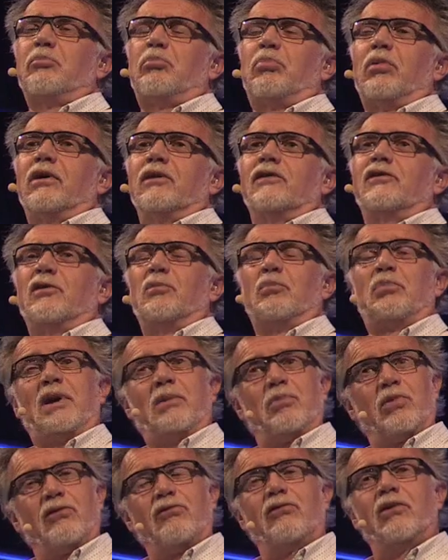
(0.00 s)
but some
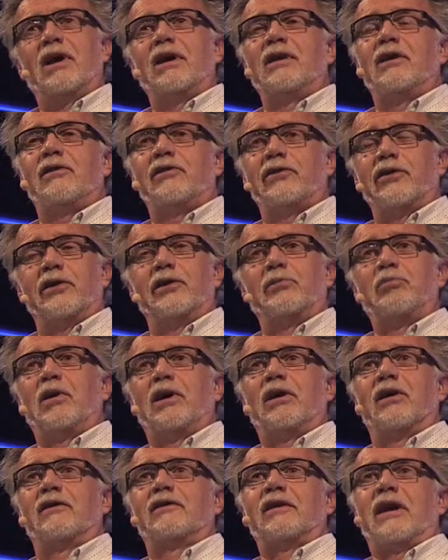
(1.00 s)
people really should
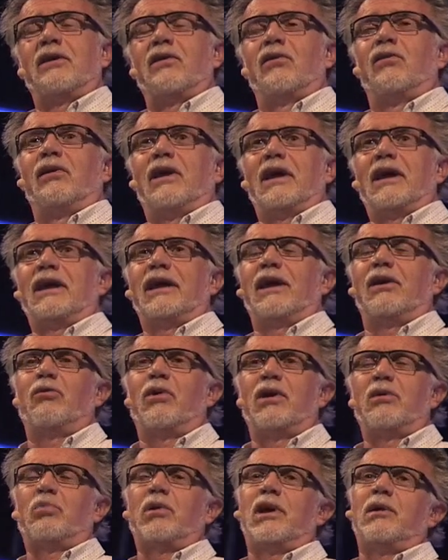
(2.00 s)
because I don't like it
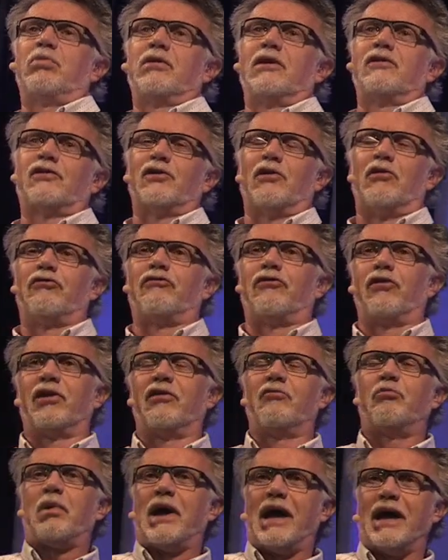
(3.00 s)
when people are so full
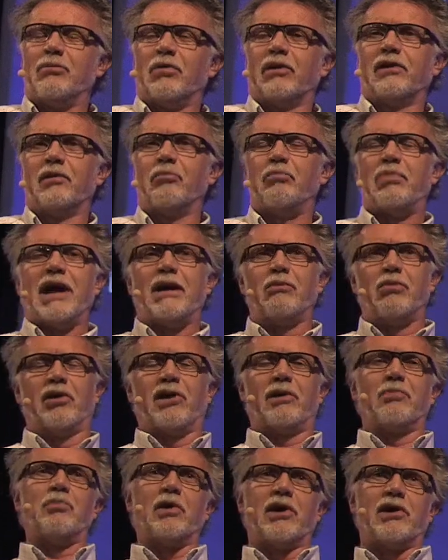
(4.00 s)
of Bible that Bible
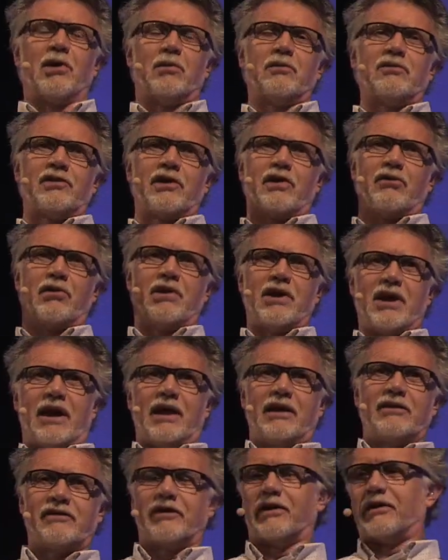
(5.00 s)
becomes the
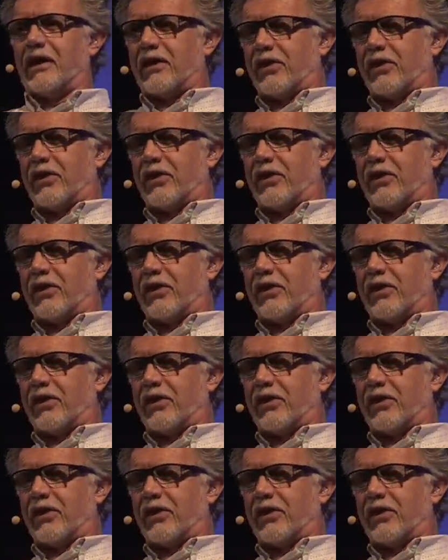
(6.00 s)
grenades that they